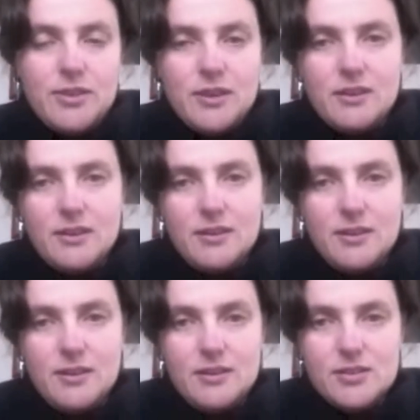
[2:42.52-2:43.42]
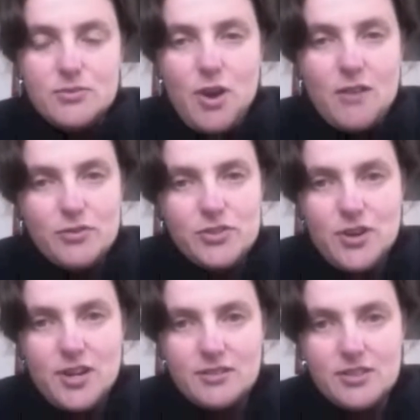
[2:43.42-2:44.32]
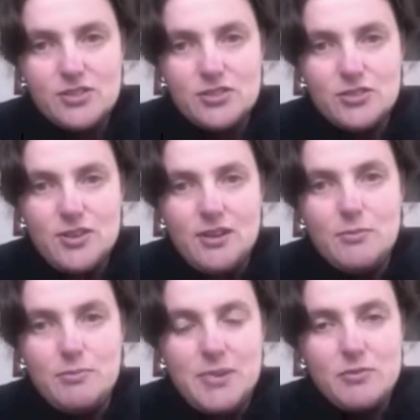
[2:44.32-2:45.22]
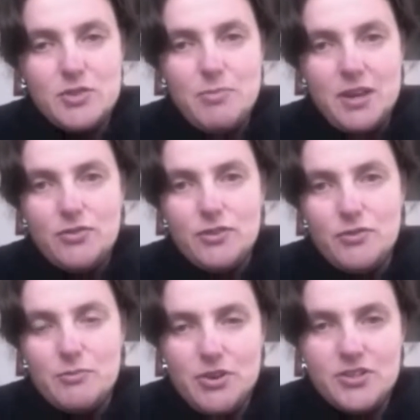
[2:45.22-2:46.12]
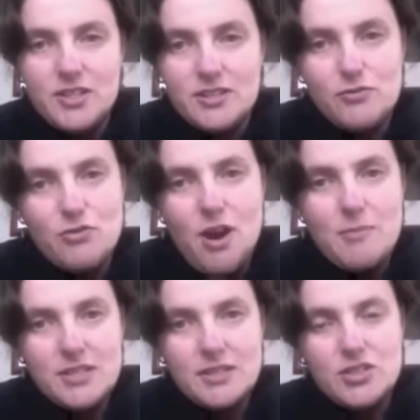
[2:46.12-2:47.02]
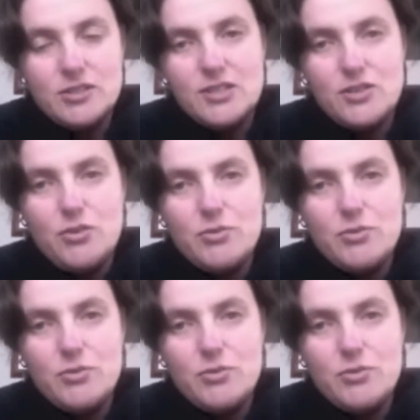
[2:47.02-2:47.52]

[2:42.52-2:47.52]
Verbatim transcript: we don't think it's right for Australians to have, be able to benefit from proceeds of crime, essentially.